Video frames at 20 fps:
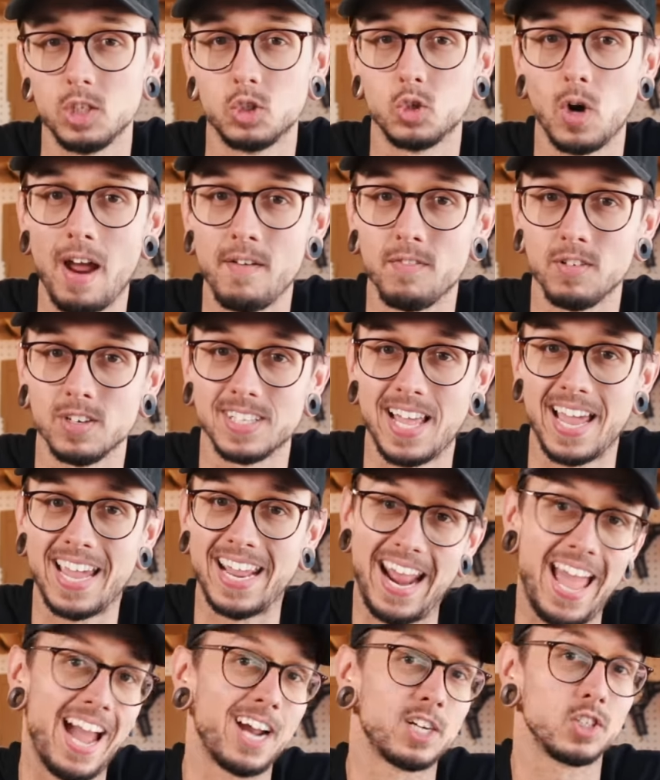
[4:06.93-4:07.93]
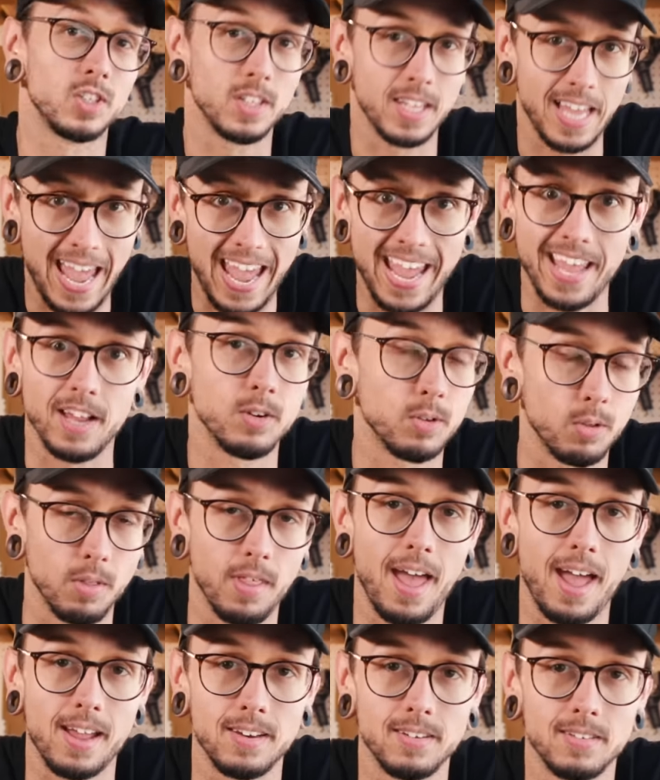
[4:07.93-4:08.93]
drivers that can actually handle
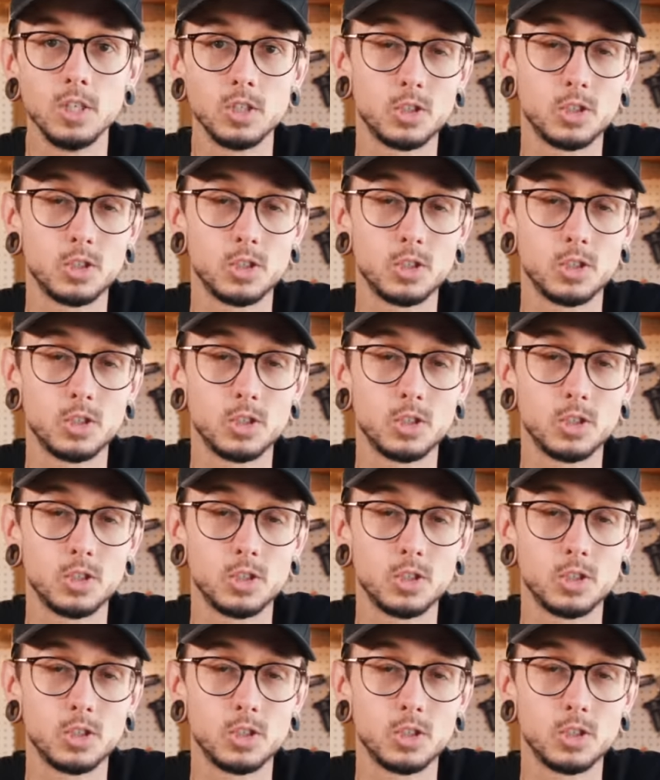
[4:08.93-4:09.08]
that.